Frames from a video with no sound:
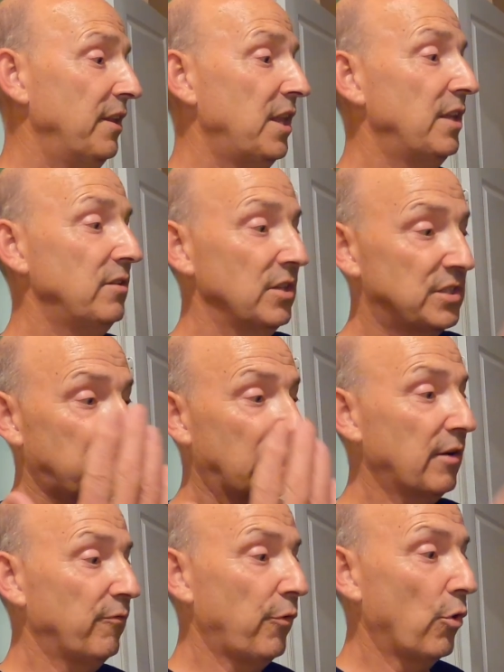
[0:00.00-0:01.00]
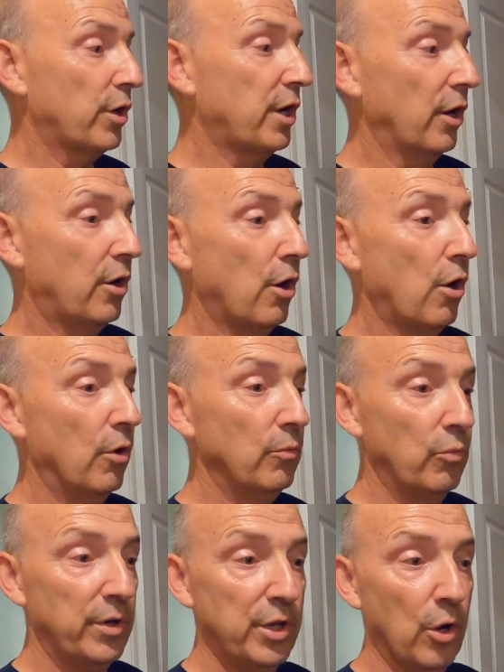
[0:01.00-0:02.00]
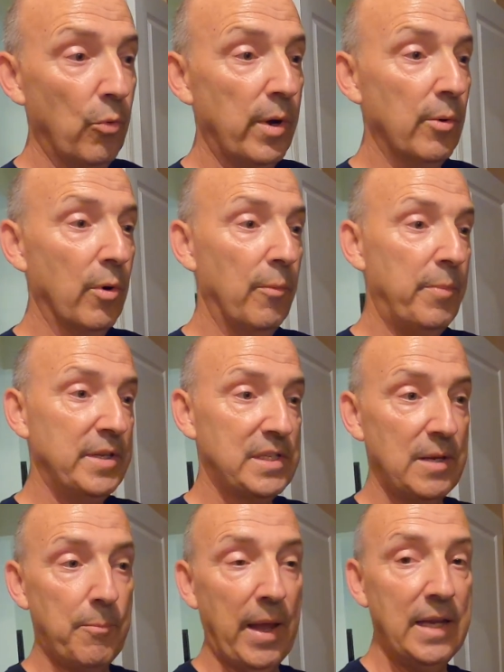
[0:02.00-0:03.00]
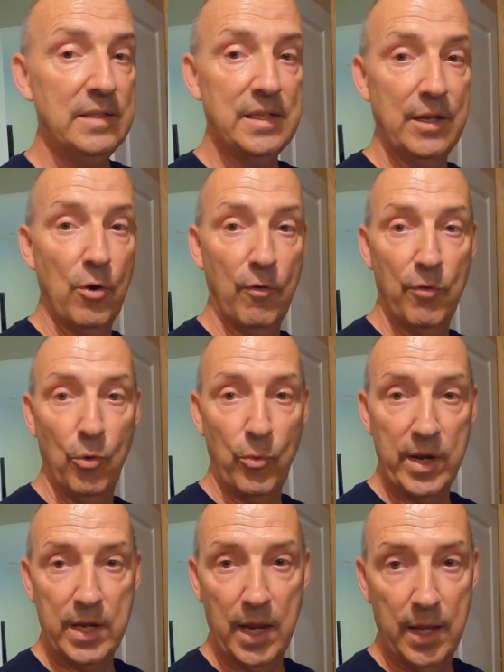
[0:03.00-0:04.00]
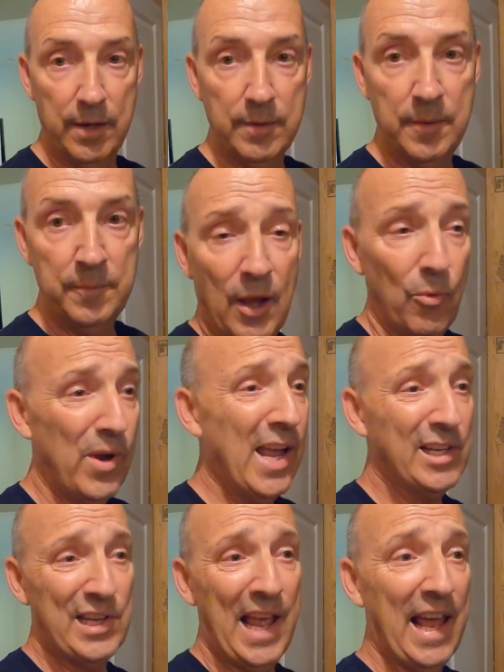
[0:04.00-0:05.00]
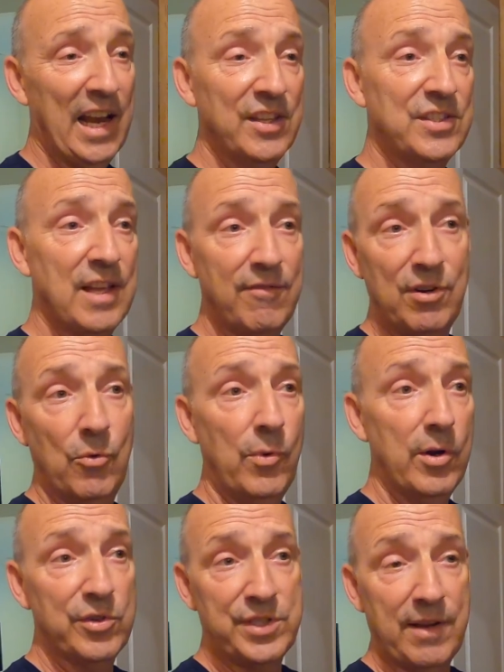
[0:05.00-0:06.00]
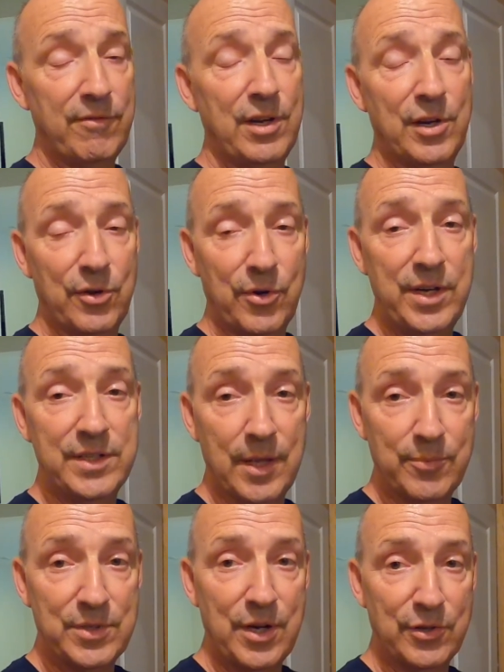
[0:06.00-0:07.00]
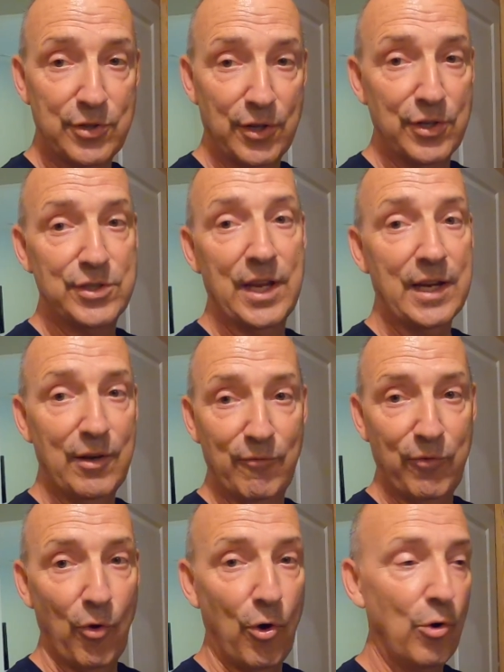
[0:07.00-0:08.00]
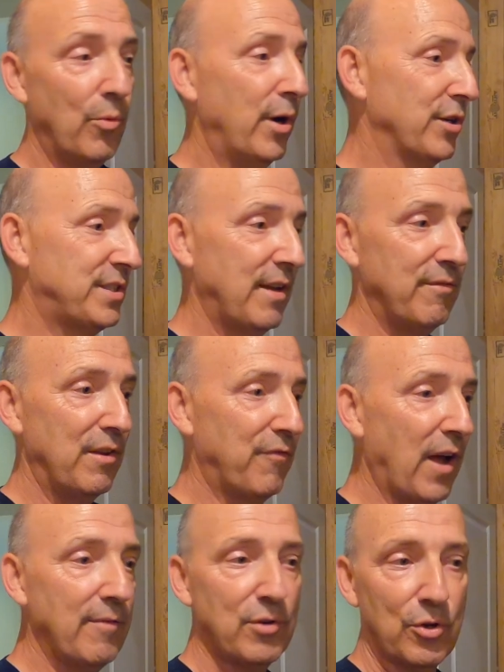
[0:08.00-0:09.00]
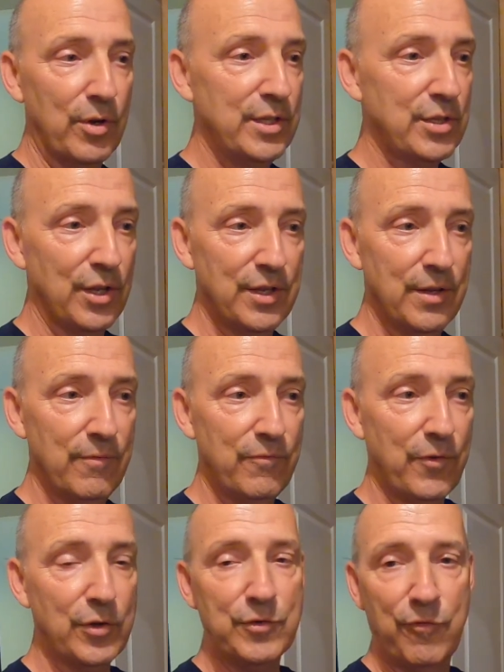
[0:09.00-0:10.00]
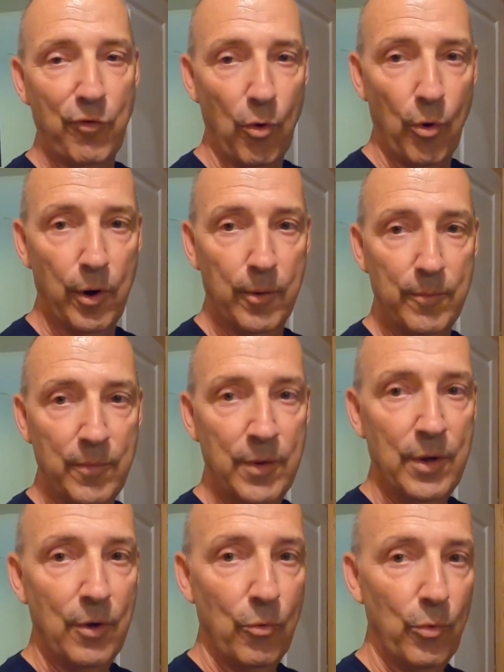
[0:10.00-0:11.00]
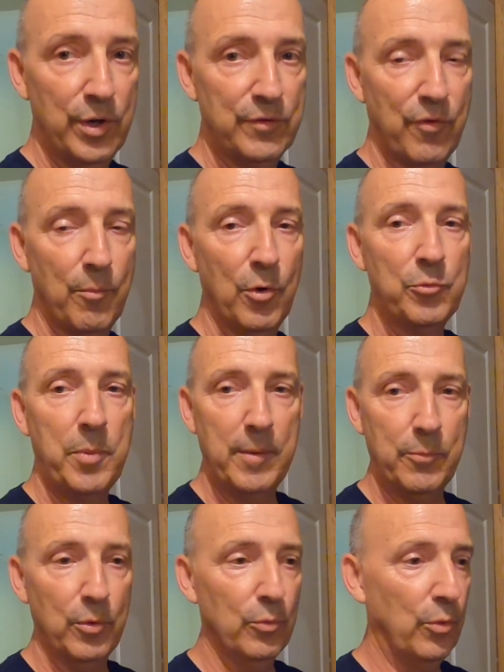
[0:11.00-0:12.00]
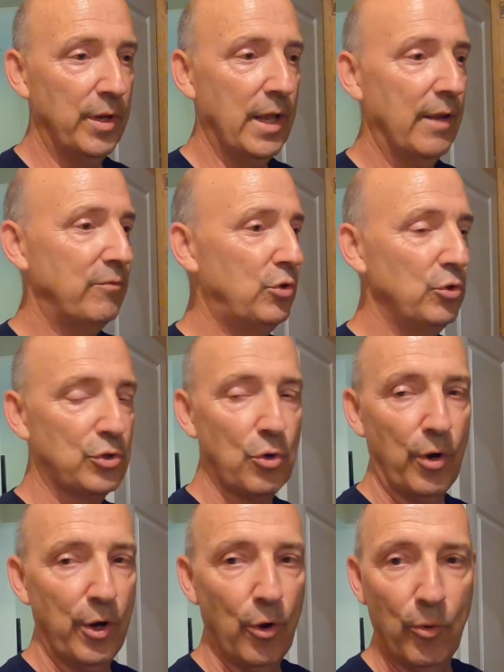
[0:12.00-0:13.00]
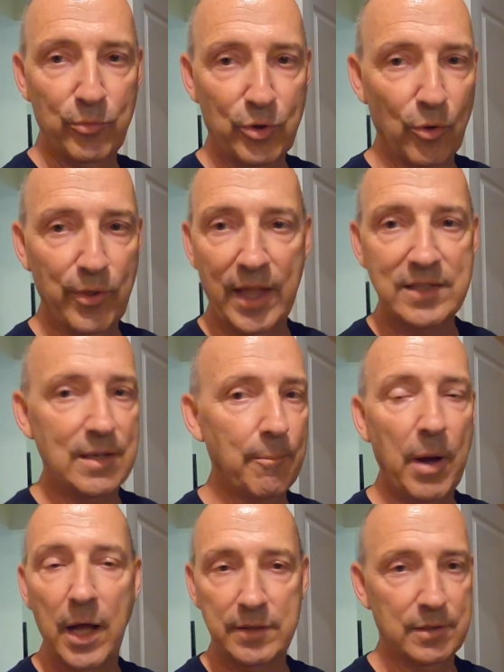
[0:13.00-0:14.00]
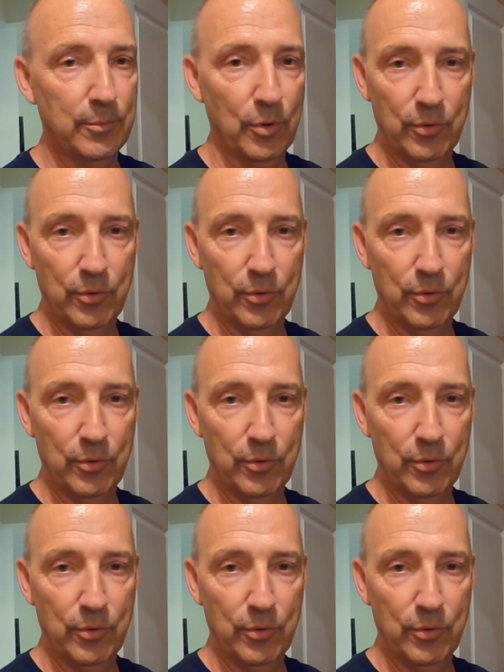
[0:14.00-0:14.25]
And then the second floor can call. You know, we were busy painting over the weekend, and we actually had it 70, we were 70 degrees upstairs on the second floor, and we were 75 degrees on the first floor, which for most people who have two-story homes go, that's impossible.